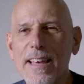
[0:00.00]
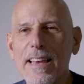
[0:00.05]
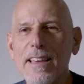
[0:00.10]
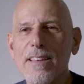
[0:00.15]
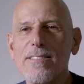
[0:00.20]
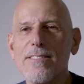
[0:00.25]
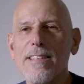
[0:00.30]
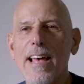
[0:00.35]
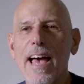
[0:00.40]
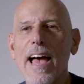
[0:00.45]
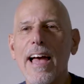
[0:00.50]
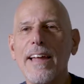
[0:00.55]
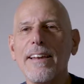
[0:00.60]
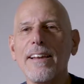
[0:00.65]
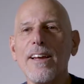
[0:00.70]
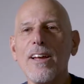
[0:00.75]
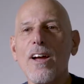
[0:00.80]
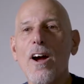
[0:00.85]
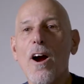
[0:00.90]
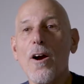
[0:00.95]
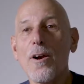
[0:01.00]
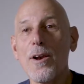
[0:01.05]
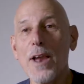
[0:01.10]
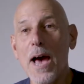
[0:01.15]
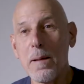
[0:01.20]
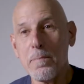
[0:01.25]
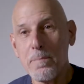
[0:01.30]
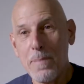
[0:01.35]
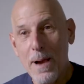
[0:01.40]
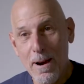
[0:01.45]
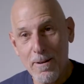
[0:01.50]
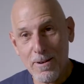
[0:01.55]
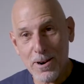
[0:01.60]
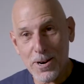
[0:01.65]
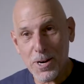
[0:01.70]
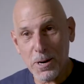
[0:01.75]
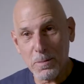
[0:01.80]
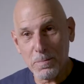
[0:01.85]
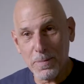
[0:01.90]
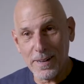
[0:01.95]
Things that are not
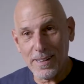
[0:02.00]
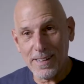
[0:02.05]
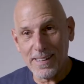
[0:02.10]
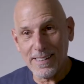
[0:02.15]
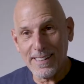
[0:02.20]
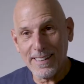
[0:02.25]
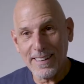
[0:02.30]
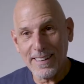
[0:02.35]
perishable.